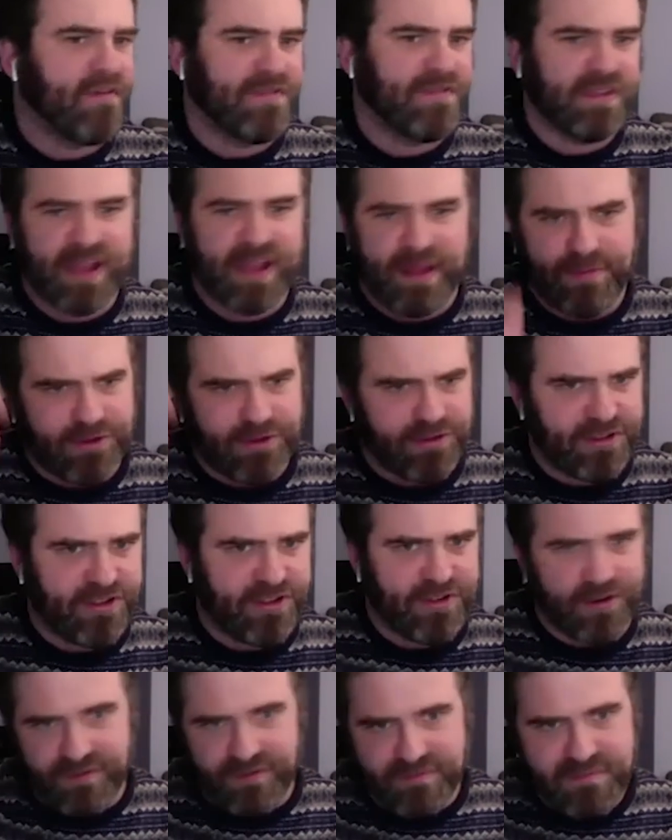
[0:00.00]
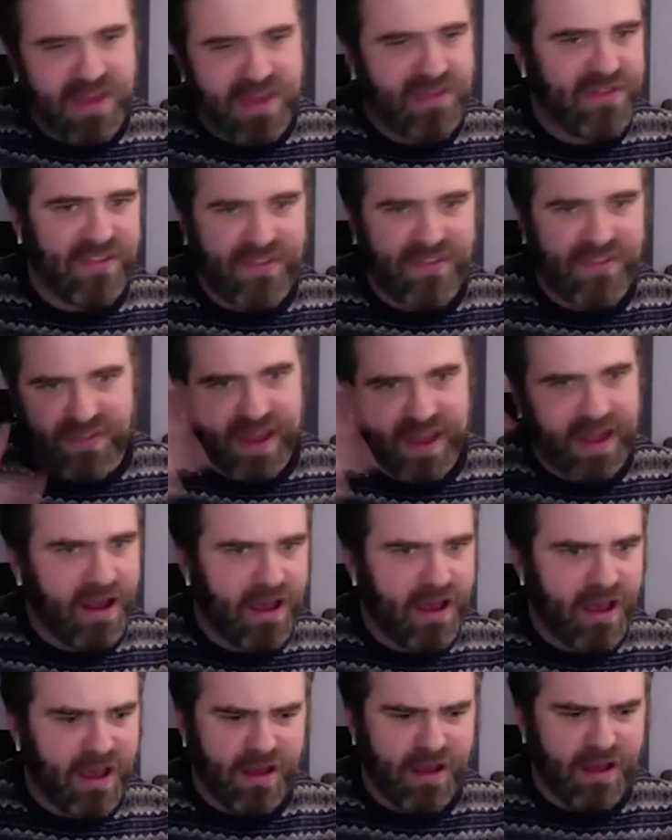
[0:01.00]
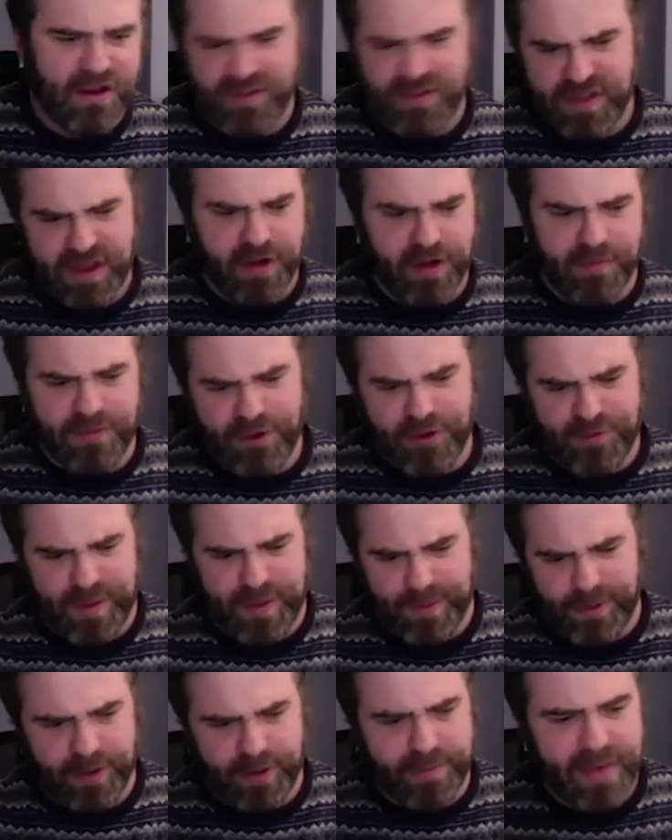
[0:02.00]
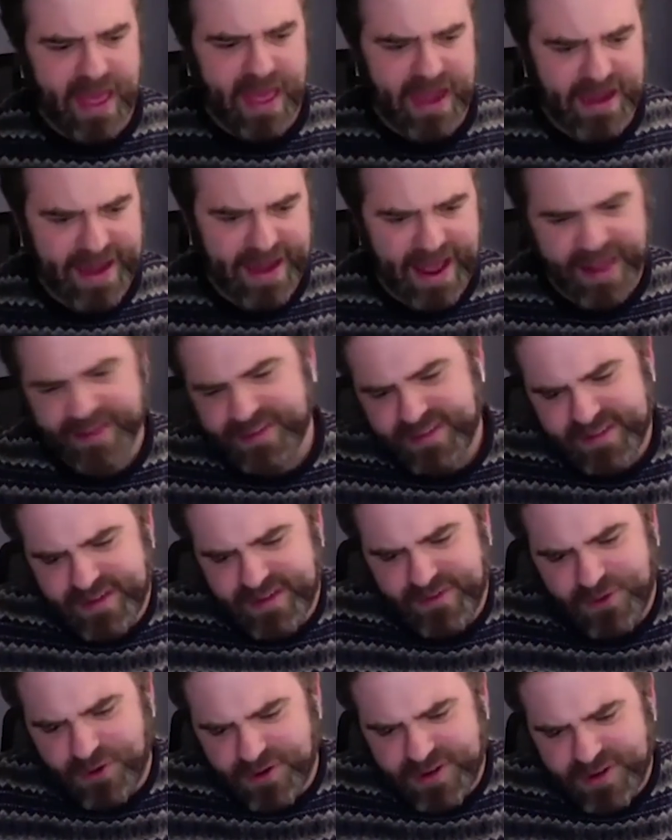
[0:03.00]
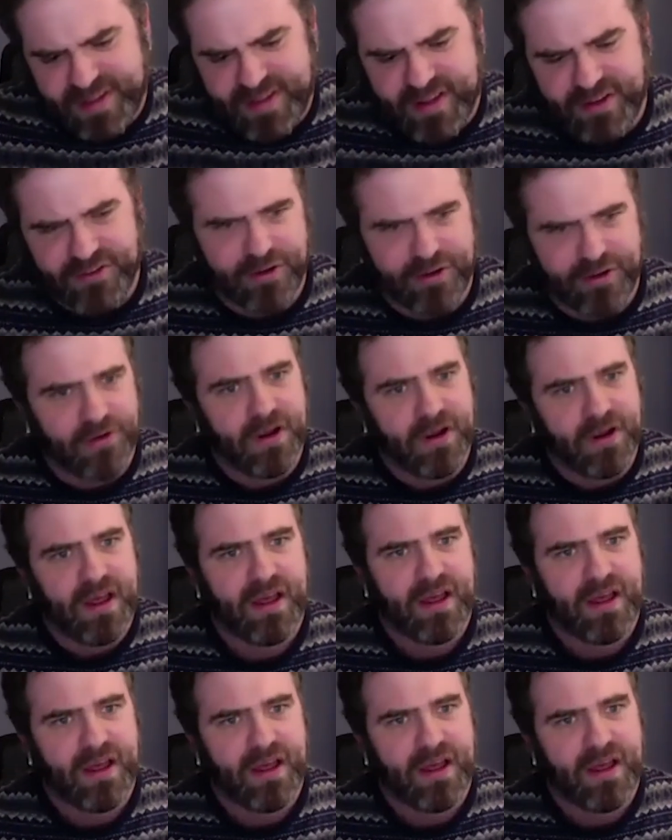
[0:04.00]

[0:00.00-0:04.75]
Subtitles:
oftentimes there's this sort of myth that those people don't pay any taxes, and of course that's not true.